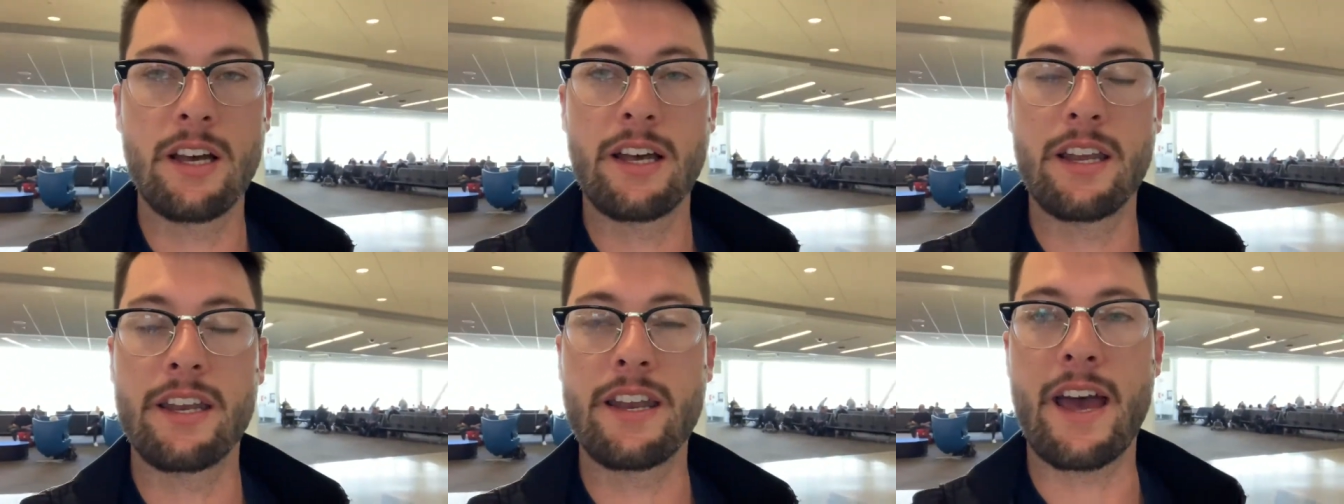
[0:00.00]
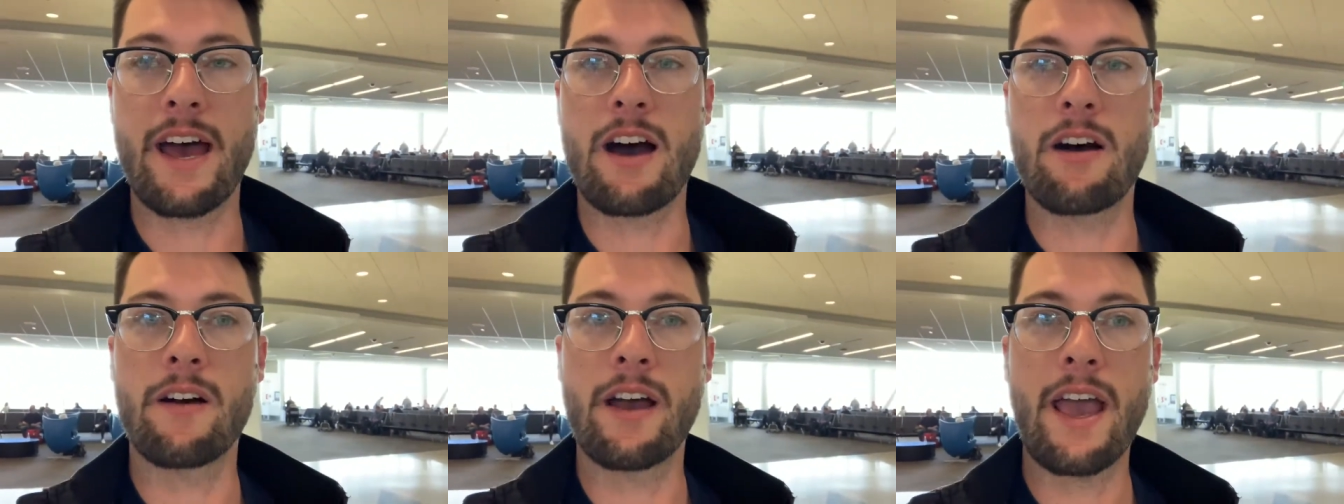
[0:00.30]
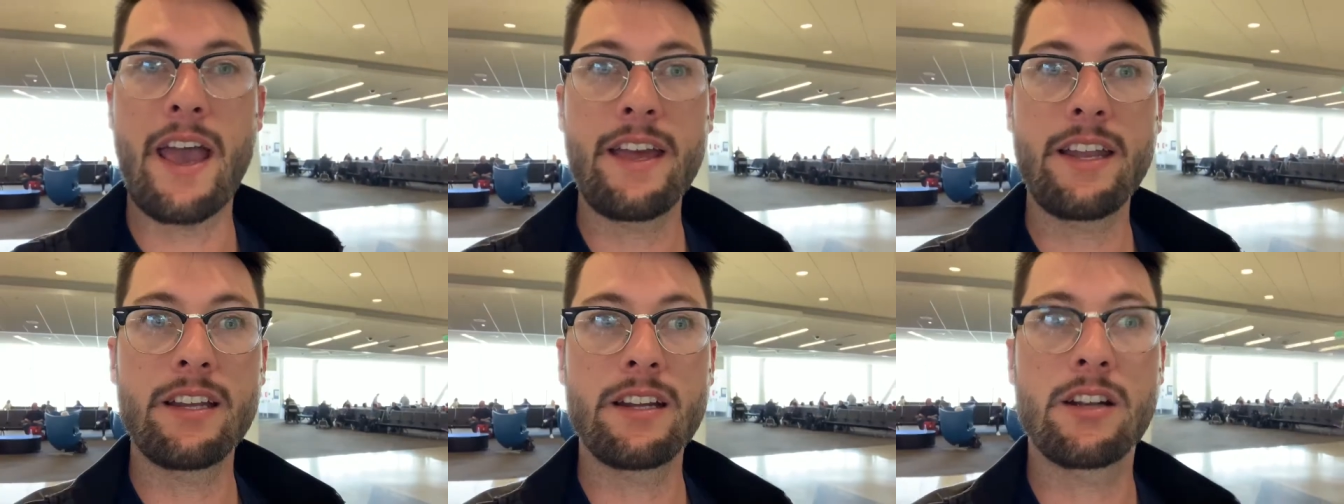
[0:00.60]
Now,
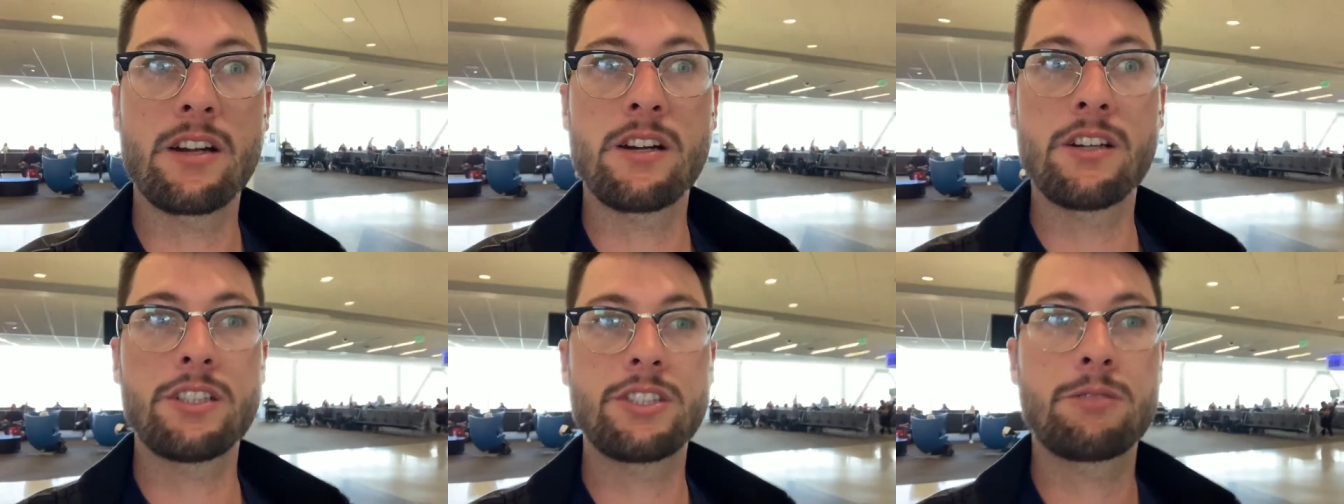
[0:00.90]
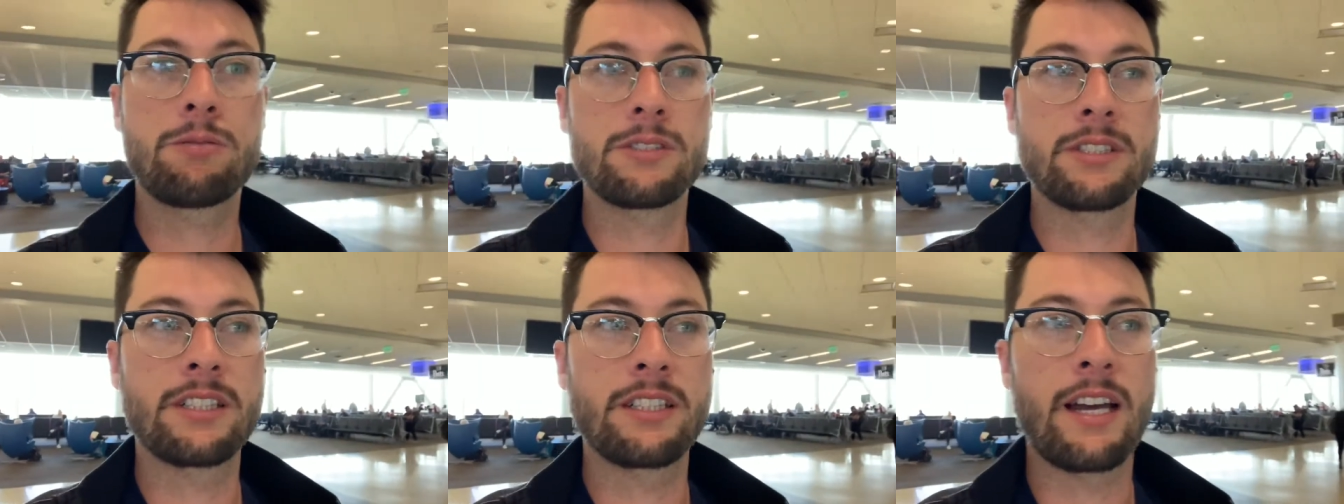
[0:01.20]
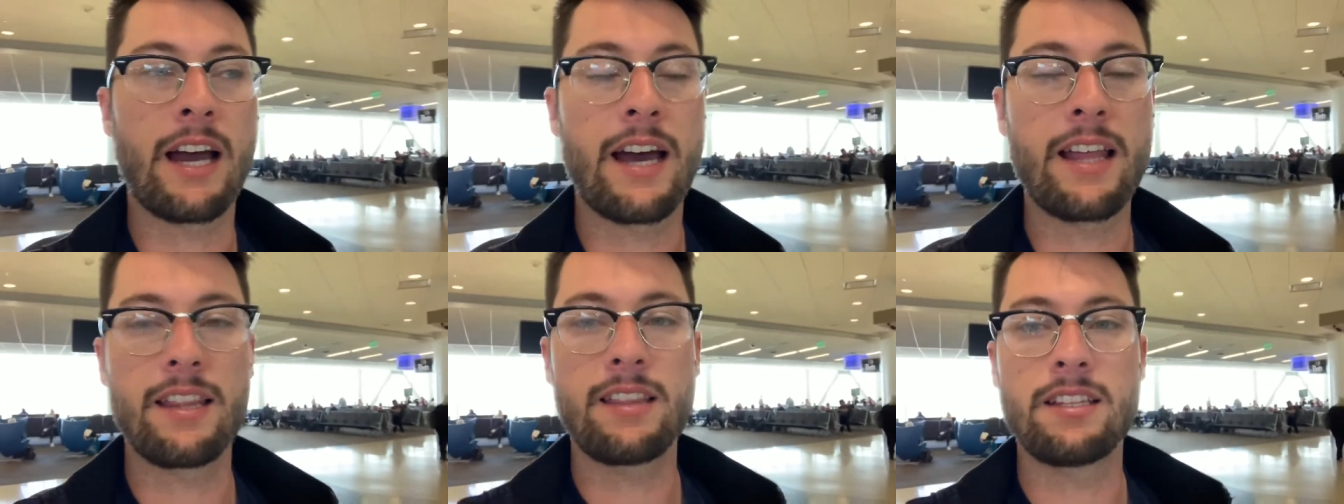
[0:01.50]
Hayden Hurst was a
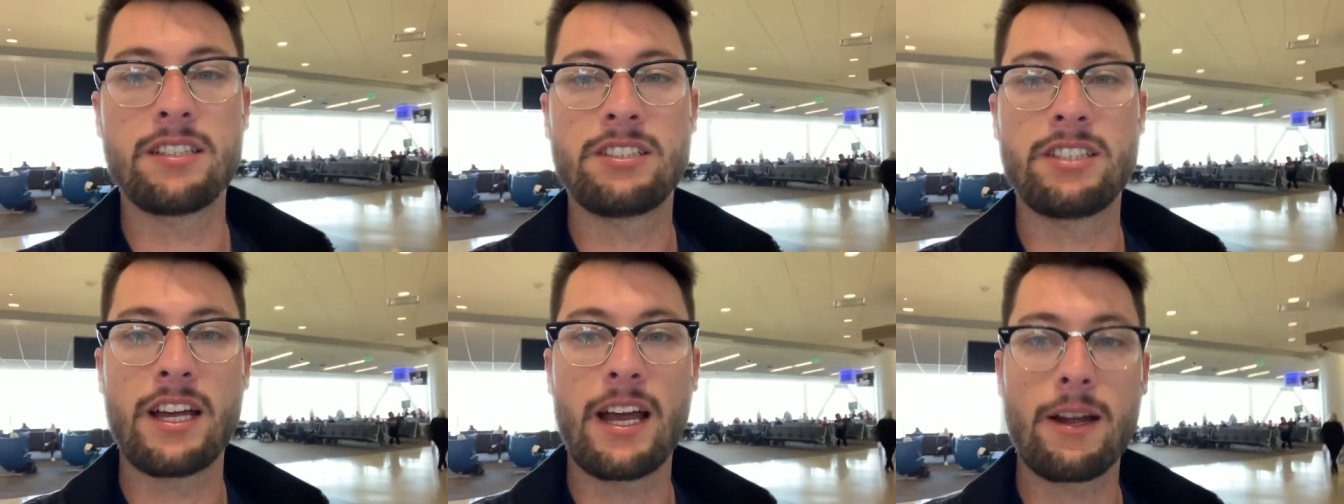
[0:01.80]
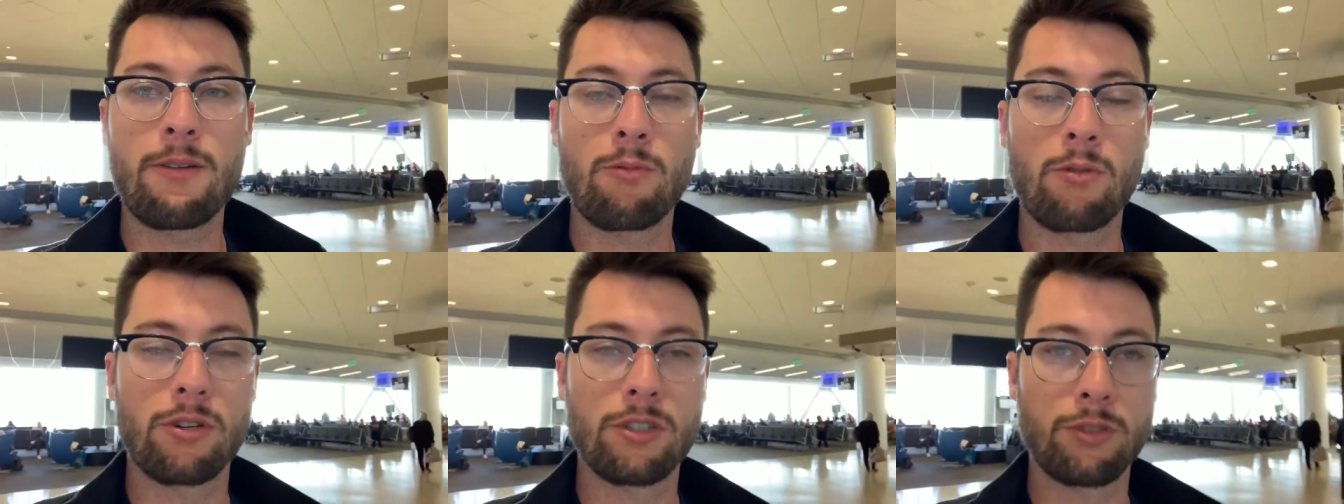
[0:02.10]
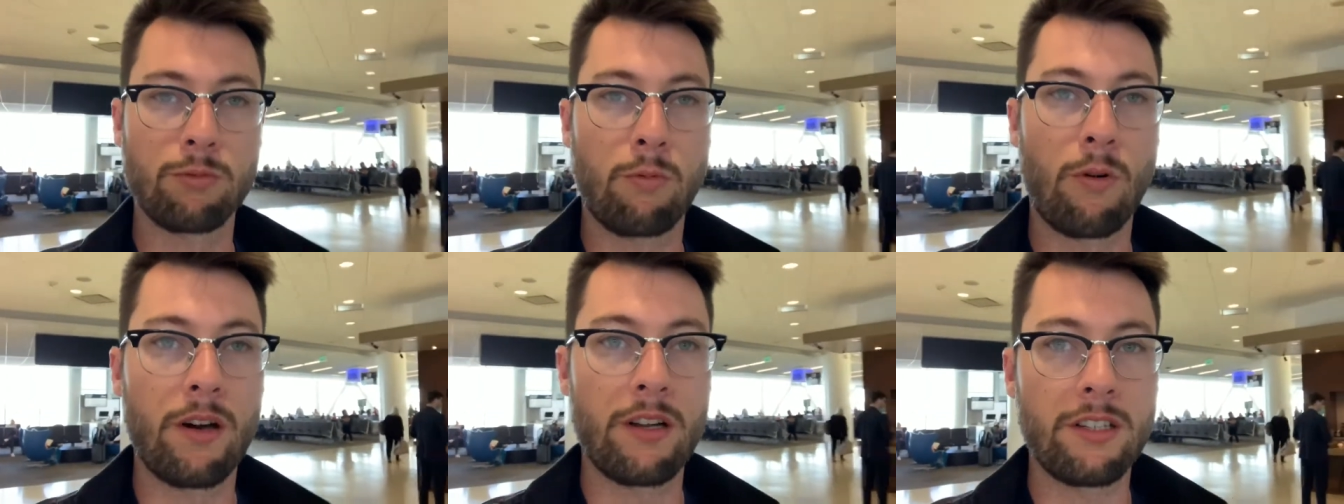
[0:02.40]
guy that the Jaguars
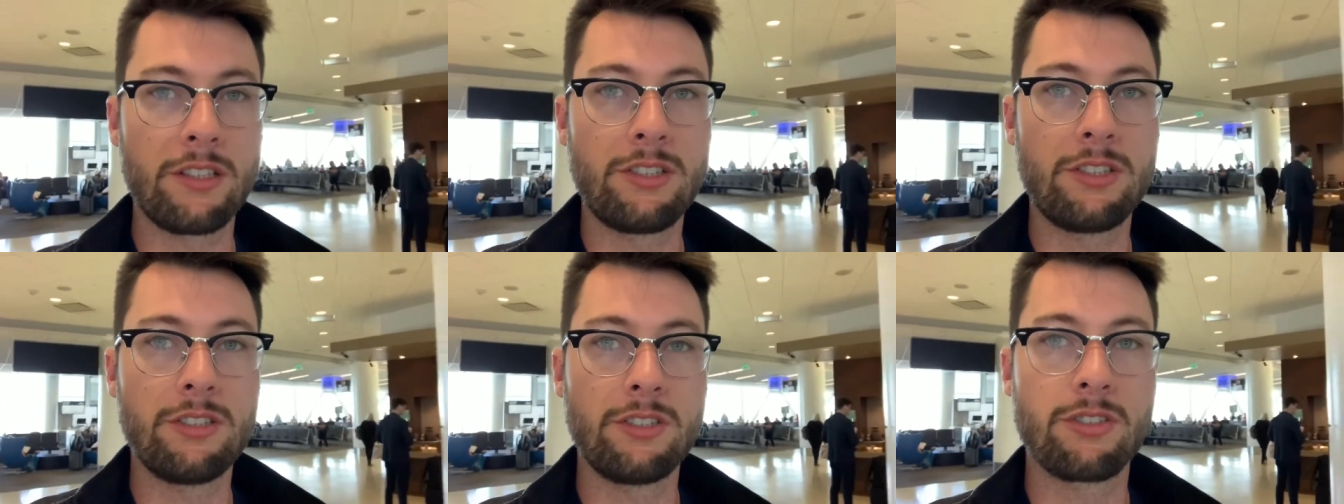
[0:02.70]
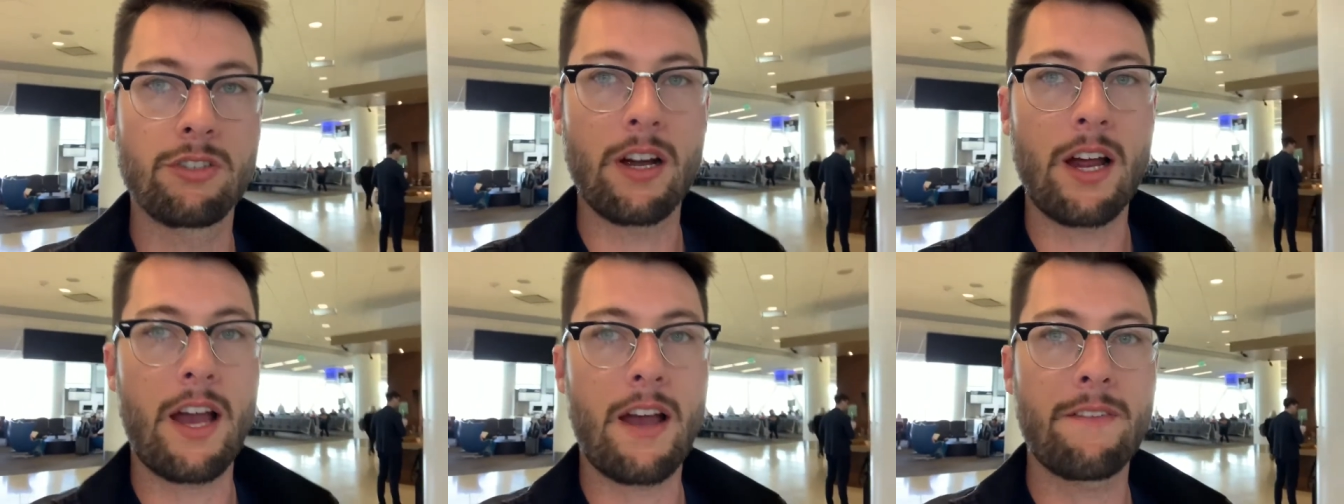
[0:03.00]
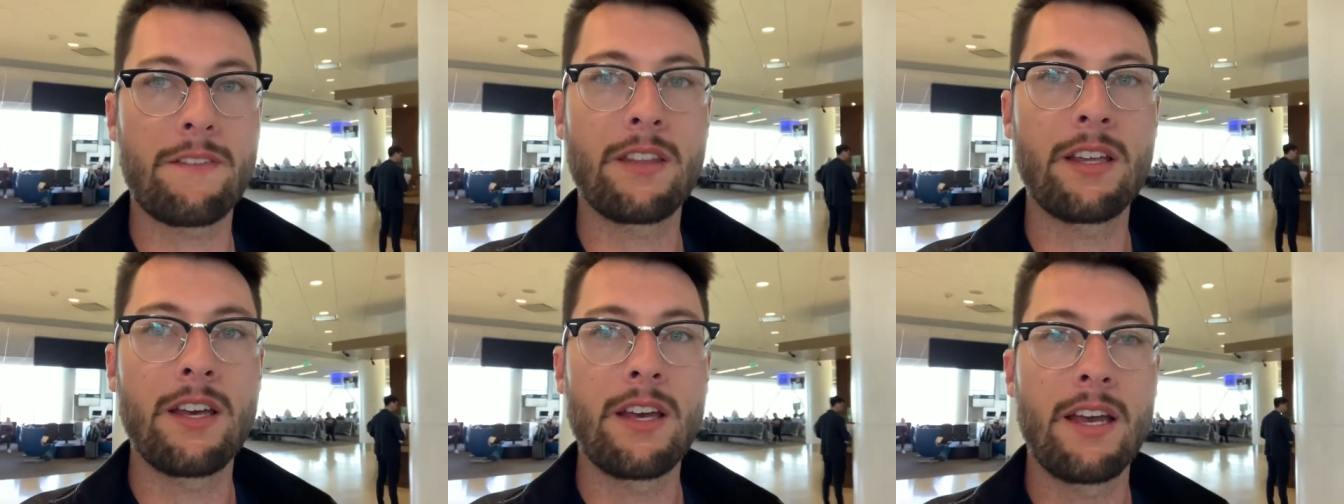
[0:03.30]
wanted to draft